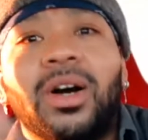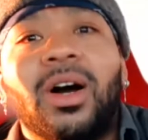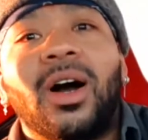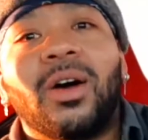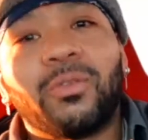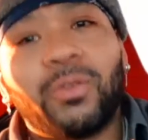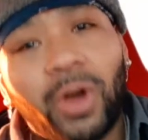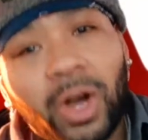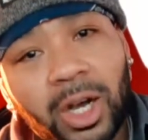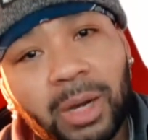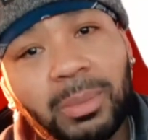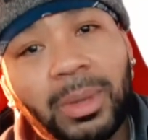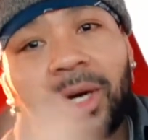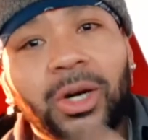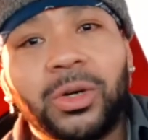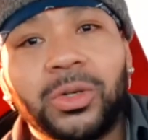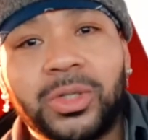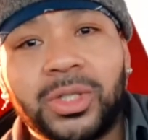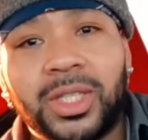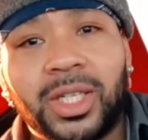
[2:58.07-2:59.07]
I'm rocking my
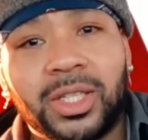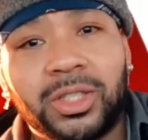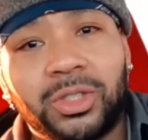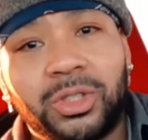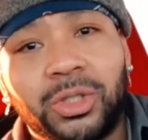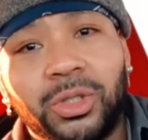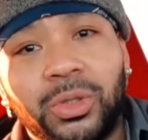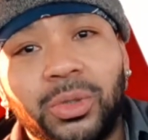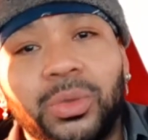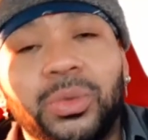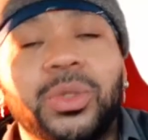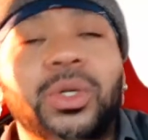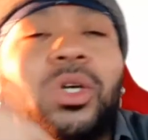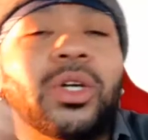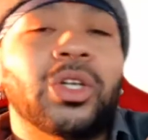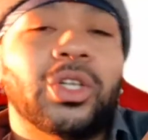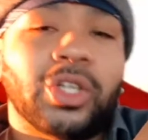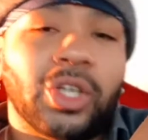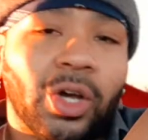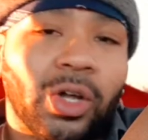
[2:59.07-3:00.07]
OTS tune,
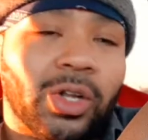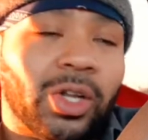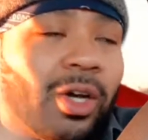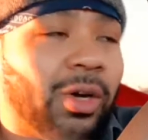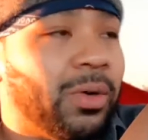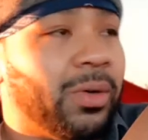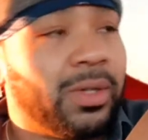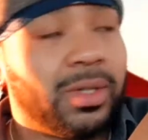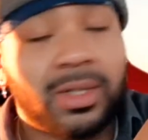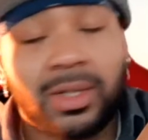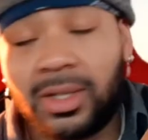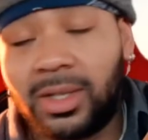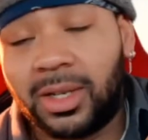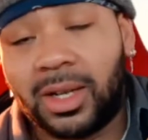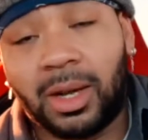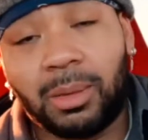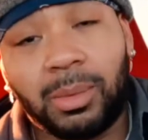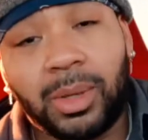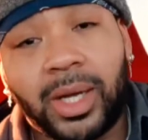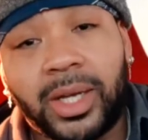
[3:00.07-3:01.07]
YOLO.
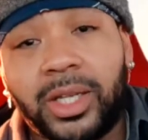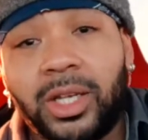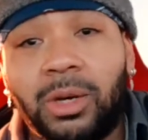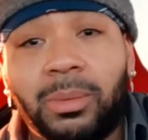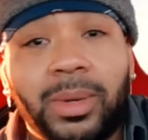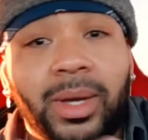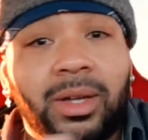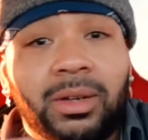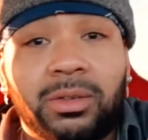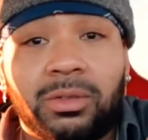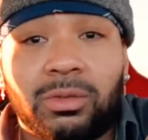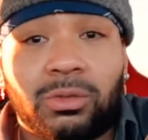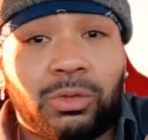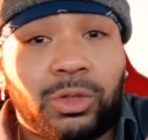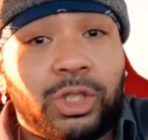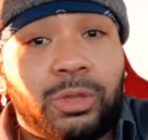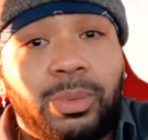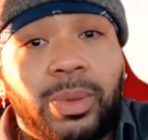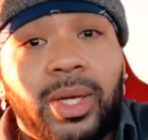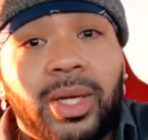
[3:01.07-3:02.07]
I'm like, yo, man,
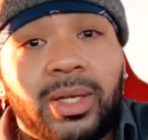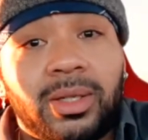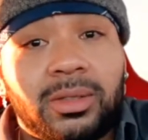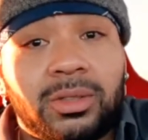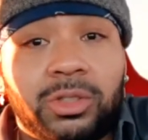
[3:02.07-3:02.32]
respect,